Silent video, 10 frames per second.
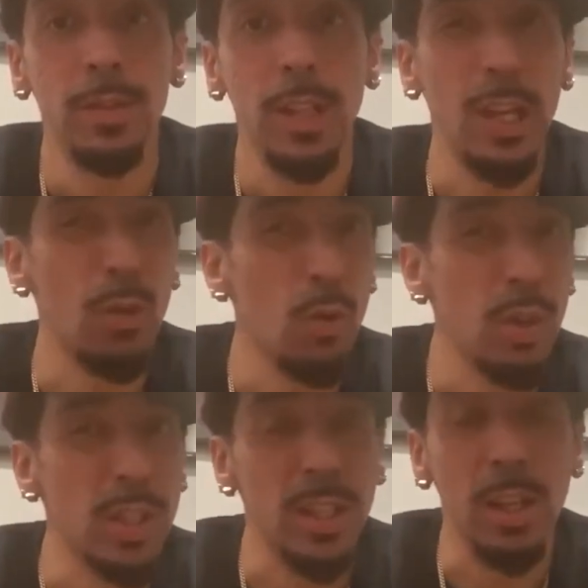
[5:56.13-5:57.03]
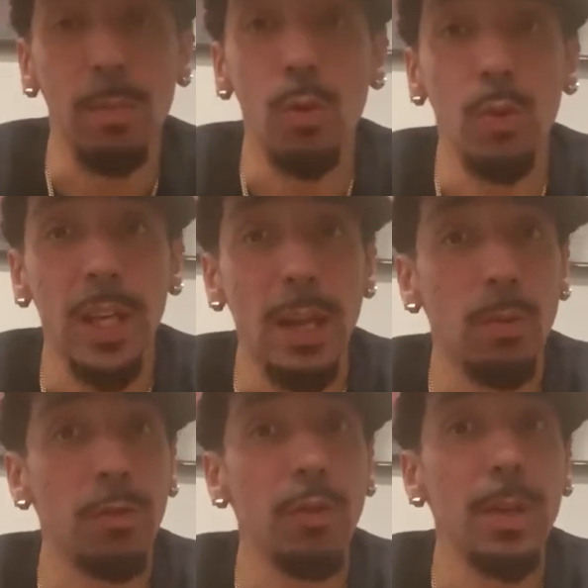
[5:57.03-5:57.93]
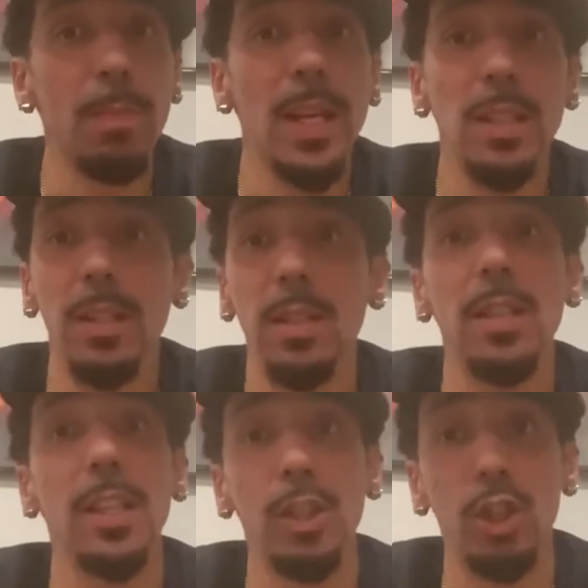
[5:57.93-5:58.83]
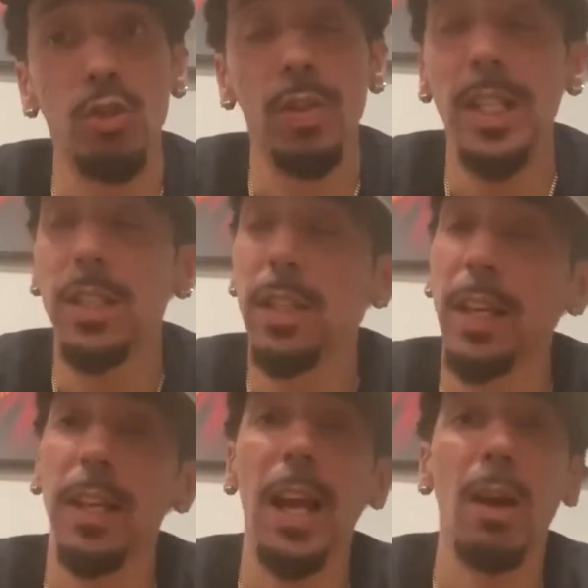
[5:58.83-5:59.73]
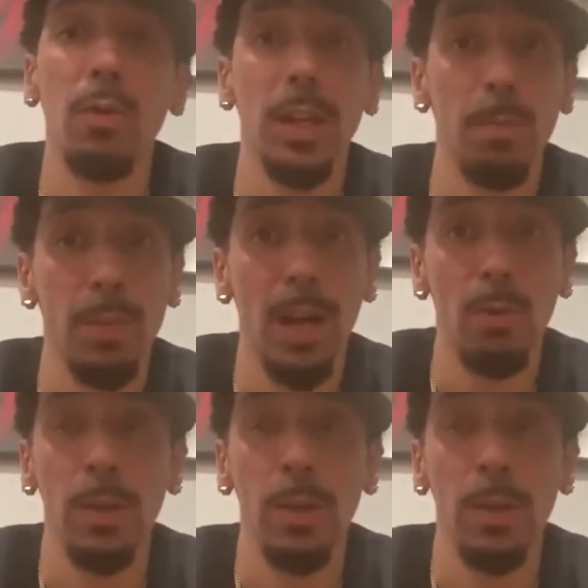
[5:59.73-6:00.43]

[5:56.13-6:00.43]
in order to communicate with Freemasons in the streets and out and about.